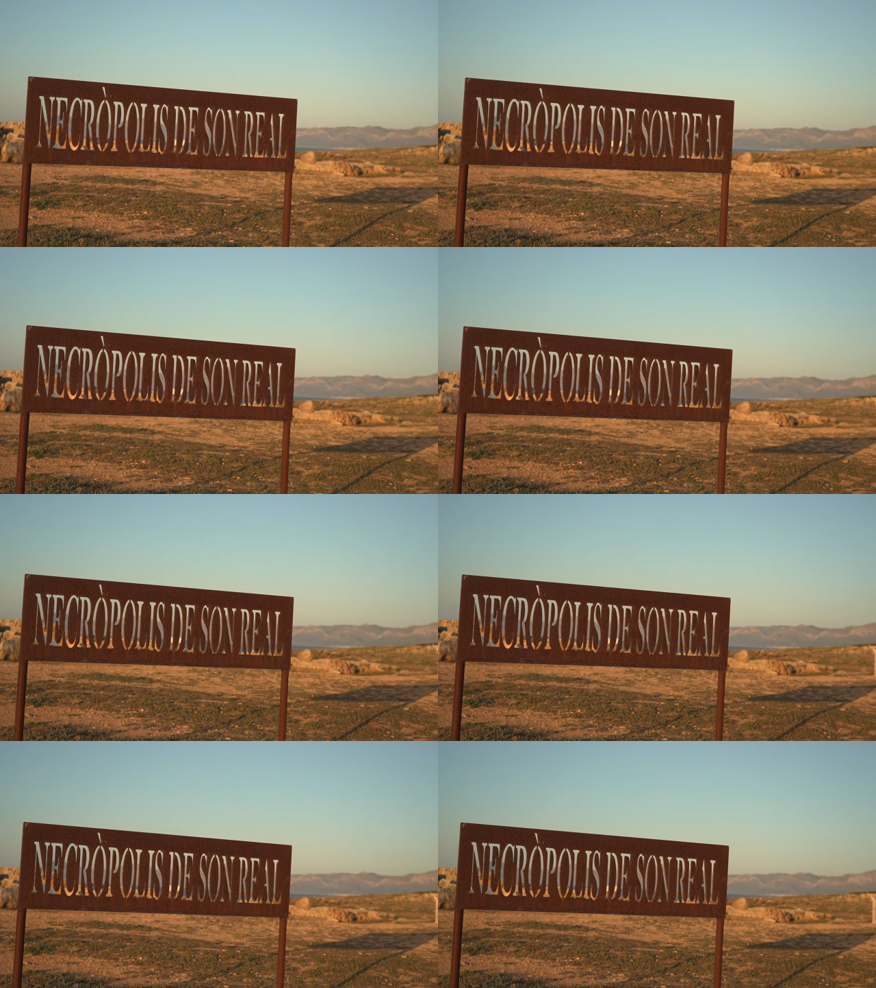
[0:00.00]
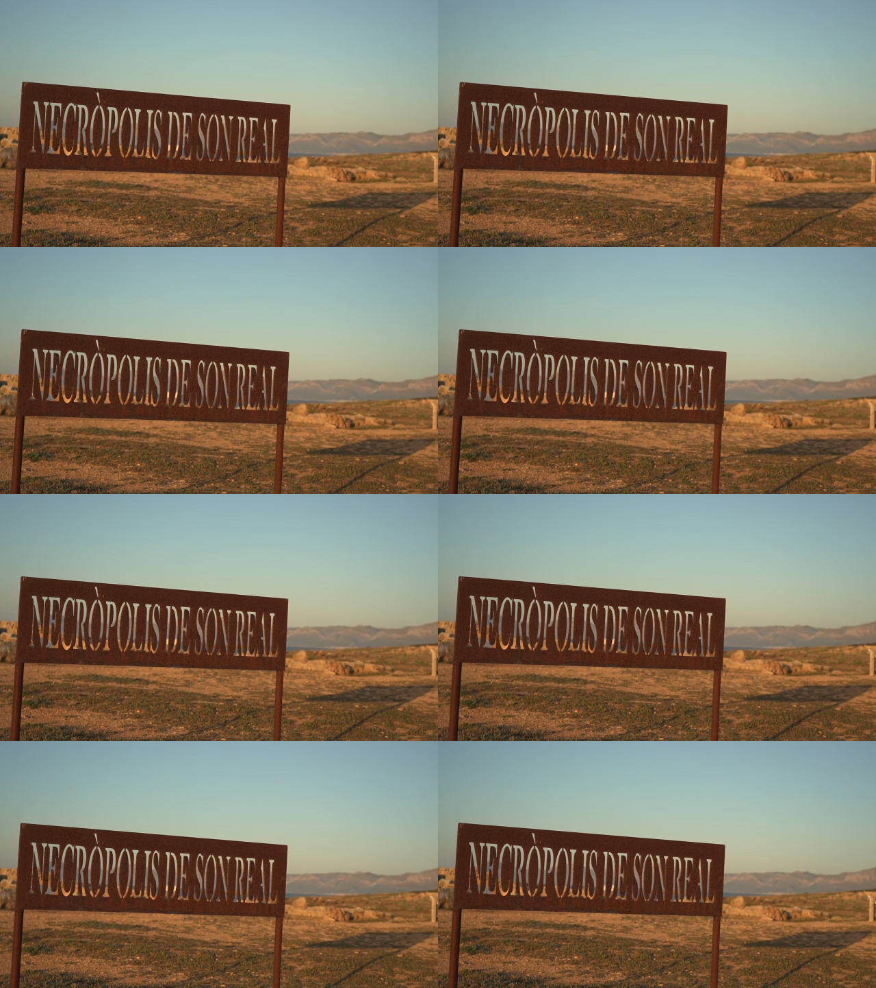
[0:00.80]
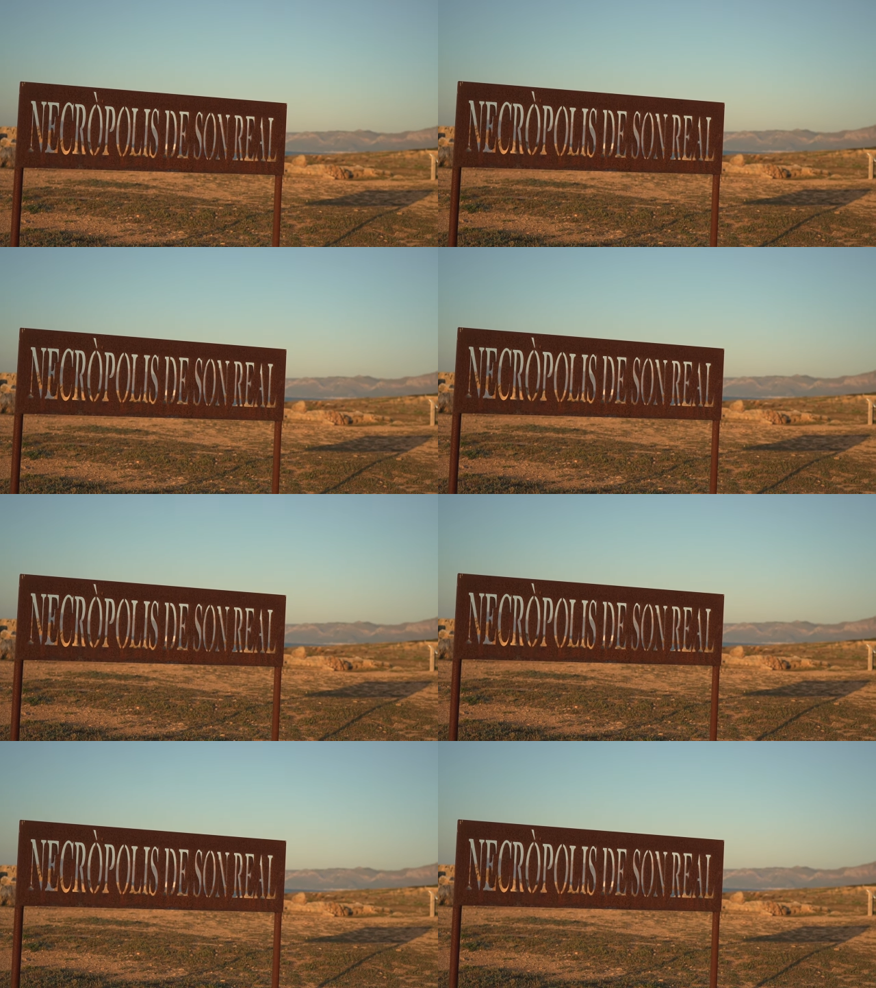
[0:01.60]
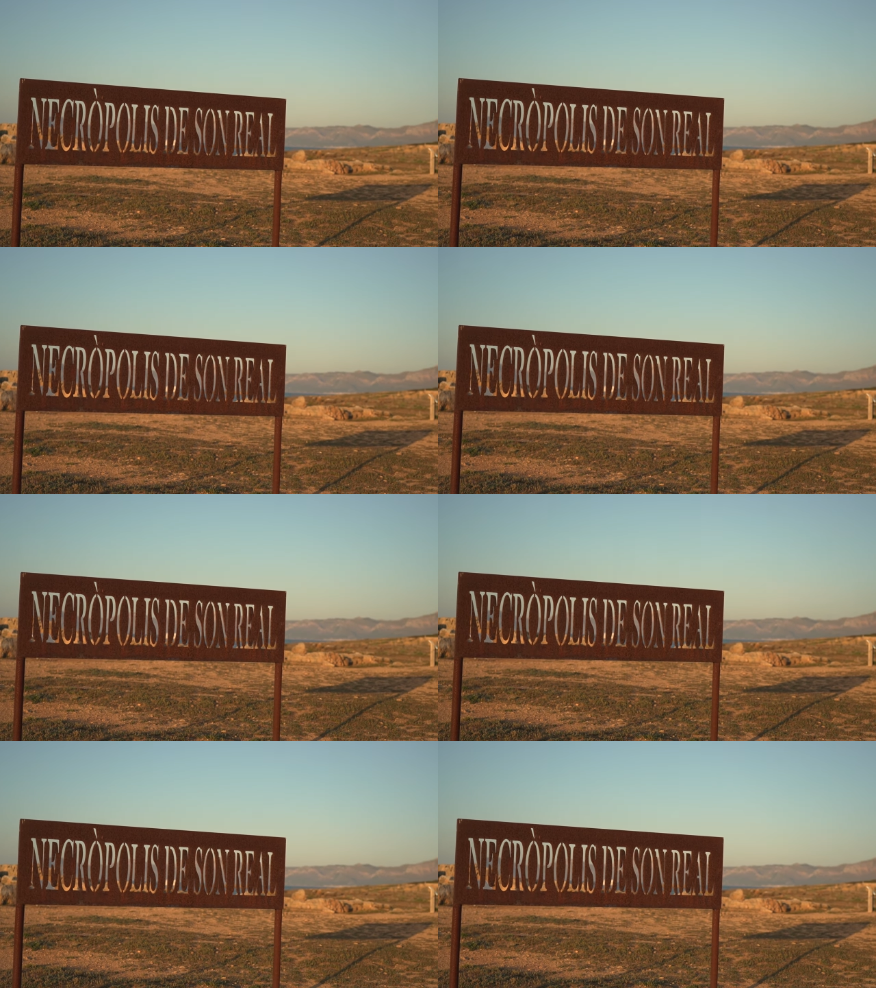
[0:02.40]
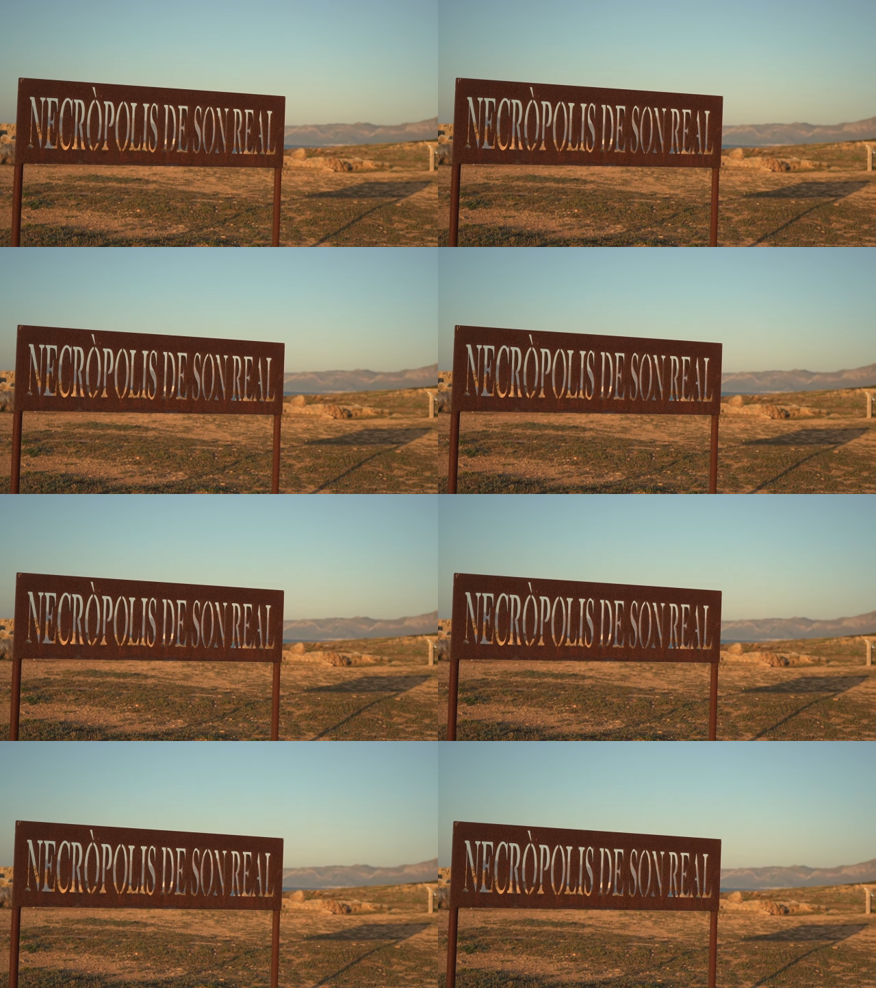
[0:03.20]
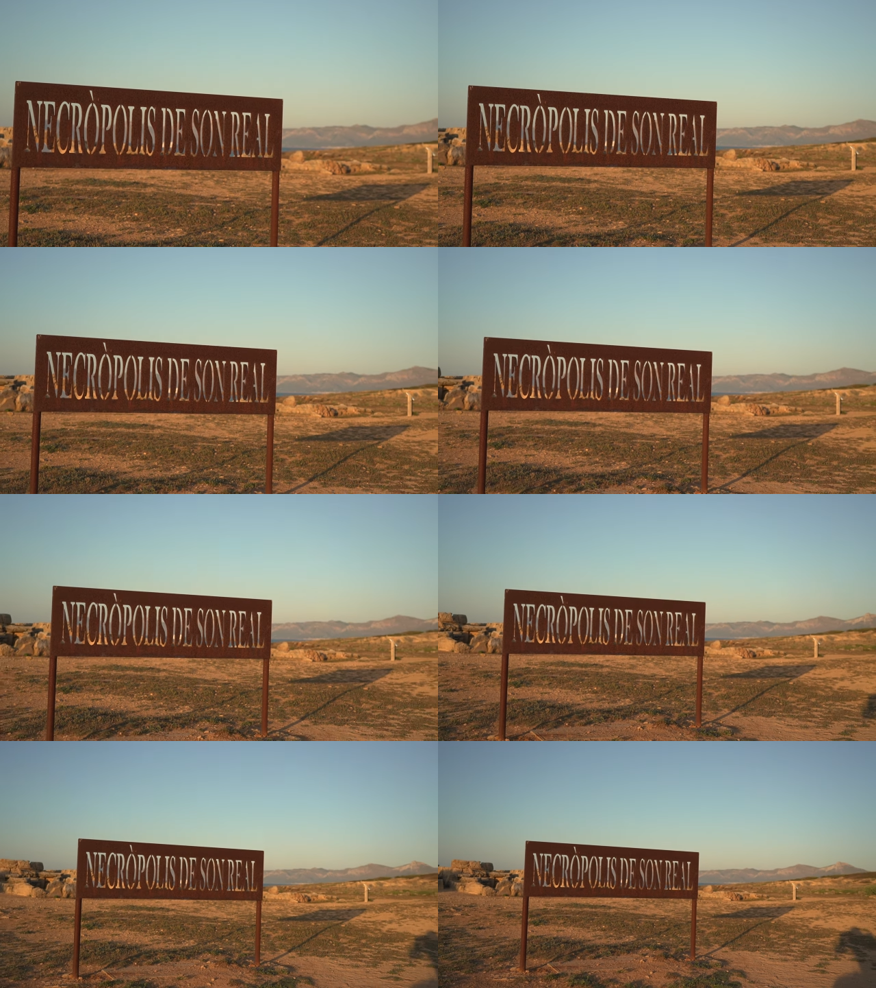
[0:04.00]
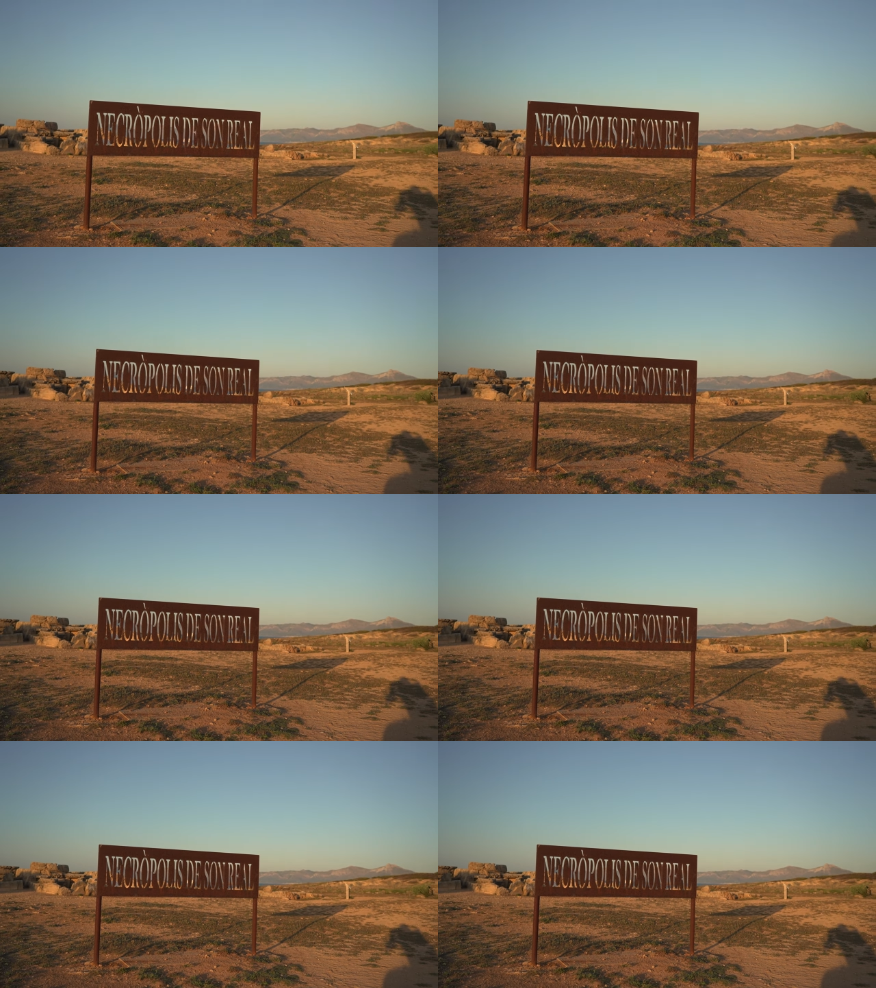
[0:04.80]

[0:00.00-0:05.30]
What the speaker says: No face is visible, so there are no lips to read.